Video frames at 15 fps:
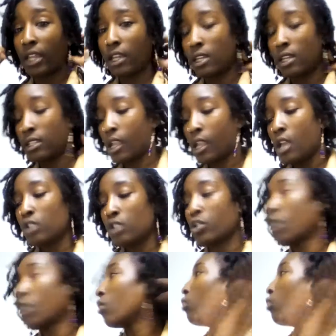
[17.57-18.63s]
things.
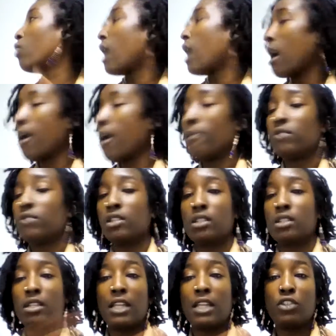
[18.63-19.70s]
So, um,
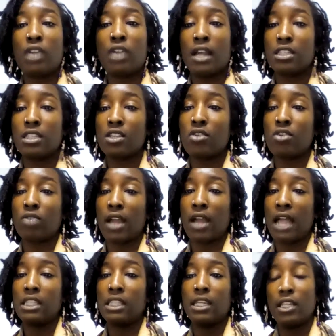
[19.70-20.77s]
just to let you guys know, like,
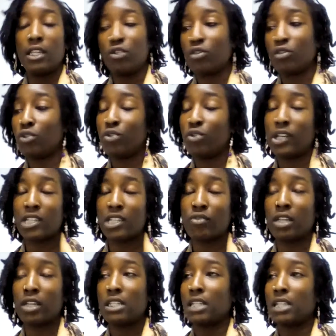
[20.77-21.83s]
I did do the New Year's
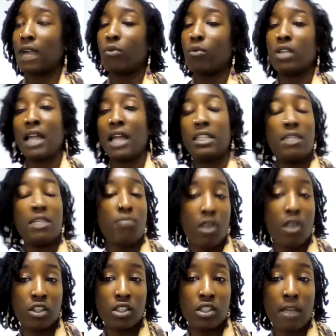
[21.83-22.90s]
readings. I went, I did
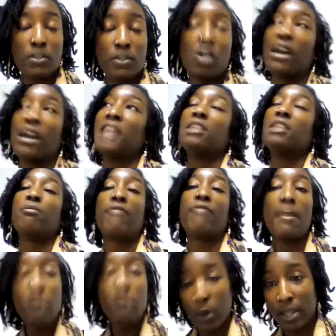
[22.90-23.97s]
March, I'm sorry, I did
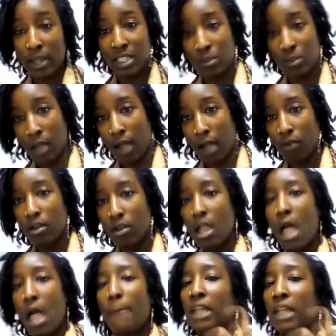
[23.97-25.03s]
February as well,
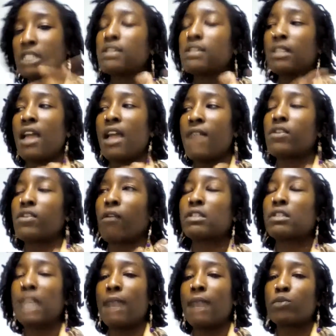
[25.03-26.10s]
but I just didn't have
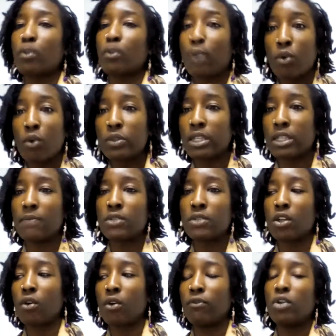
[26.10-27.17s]
enough time to post them.
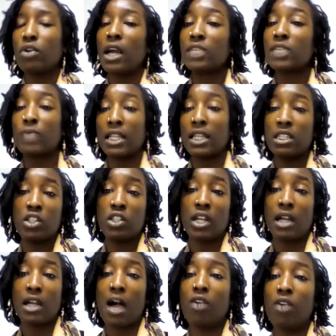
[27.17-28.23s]
So, if you guys would like to
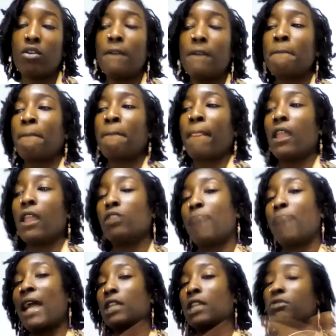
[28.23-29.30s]
check out, and
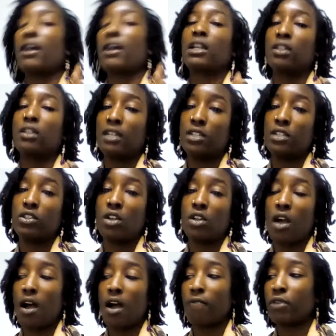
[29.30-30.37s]
backtrack and look at your
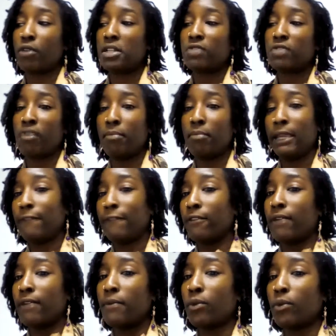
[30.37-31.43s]
um, readings from me for
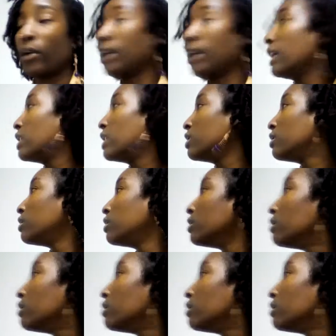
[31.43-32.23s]
February and